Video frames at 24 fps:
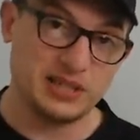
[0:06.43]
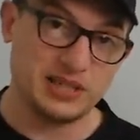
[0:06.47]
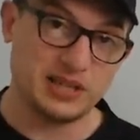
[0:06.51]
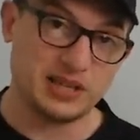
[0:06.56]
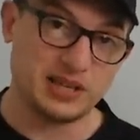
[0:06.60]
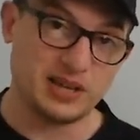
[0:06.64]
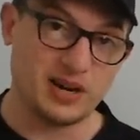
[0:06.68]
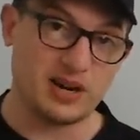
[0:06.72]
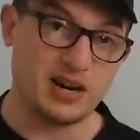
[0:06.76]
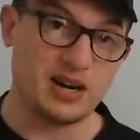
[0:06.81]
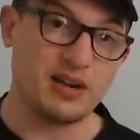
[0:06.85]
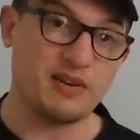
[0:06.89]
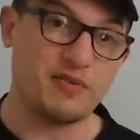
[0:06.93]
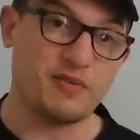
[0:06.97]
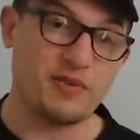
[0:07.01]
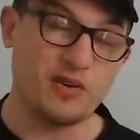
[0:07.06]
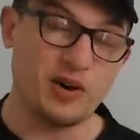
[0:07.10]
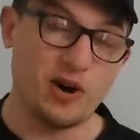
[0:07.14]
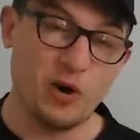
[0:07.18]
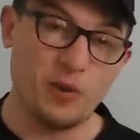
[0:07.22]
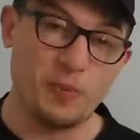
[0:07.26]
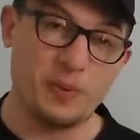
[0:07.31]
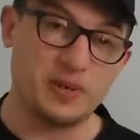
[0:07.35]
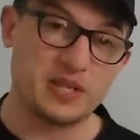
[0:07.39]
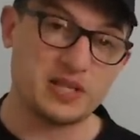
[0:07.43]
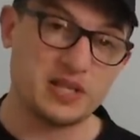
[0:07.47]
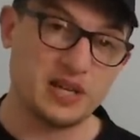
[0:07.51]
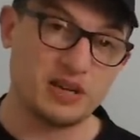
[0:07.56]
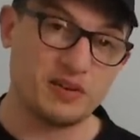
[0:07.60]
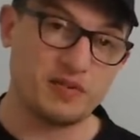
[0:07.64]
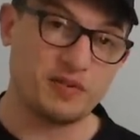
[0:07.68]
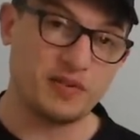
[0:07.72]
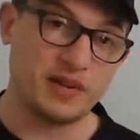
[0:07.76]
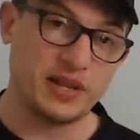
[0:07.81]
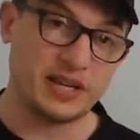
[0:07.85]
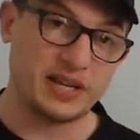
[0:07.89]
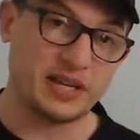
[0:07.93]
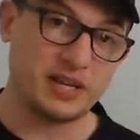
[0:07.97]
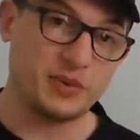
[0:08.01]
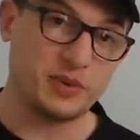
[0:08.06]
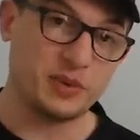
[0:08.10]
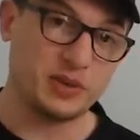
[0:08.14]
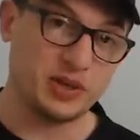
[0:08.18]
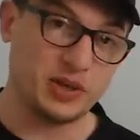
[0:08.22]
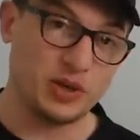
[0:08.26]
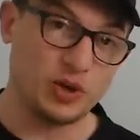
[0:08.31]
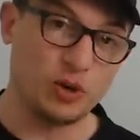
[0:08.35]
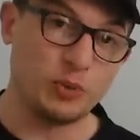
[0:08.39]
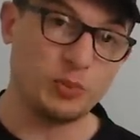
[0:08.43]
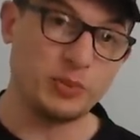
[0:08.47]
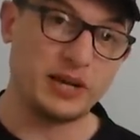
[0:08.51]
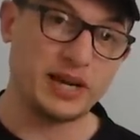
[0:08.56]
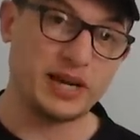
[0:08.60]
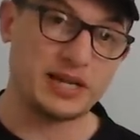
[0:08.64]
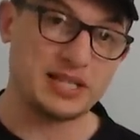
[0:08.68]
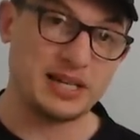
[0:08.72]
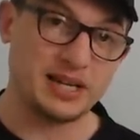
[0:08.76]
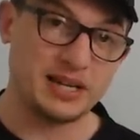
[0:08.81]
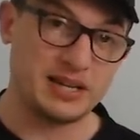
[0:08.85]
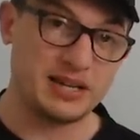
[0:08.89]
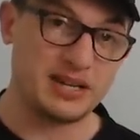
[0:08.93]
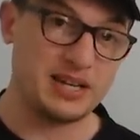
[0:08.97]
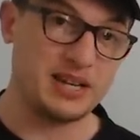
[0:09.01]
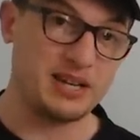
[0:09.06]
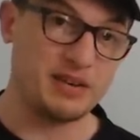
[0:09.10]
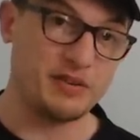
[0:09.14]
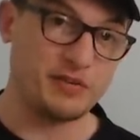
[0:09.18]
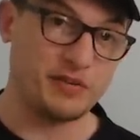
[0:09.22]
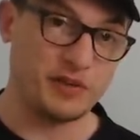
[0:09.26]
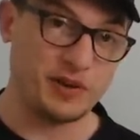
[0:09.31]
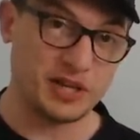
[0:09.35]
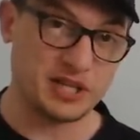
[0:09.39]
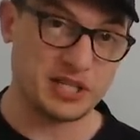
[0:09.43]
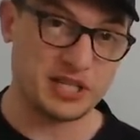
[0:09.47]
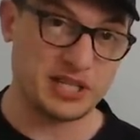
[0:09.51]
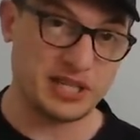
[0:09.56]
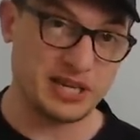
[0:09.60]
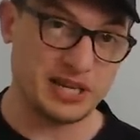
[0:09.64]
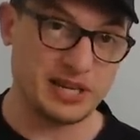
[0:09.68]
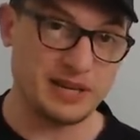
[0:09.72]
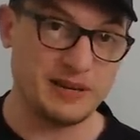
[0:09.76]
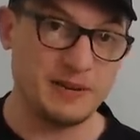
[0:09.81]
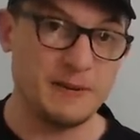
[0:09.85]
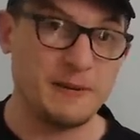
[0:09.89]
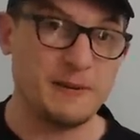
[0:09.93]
guy for open side flanker with the All Blacks under Ian Foster.